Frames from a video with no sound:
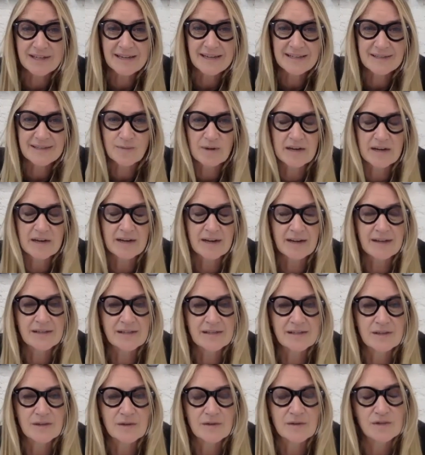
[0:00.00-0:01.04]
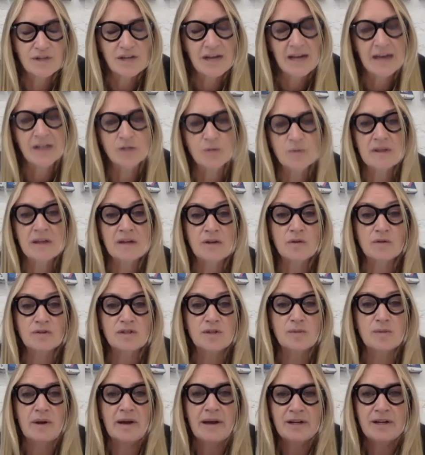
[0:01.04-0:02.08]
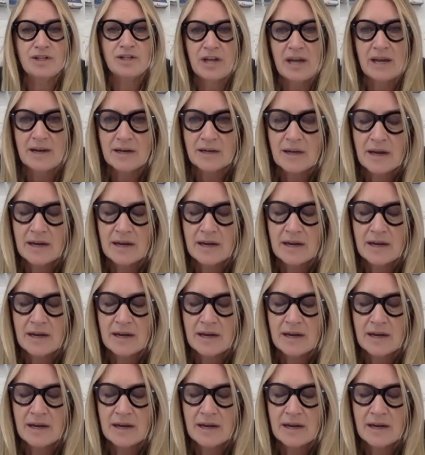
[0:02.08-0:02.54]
It's a really nice sort of challenge within your supply chain.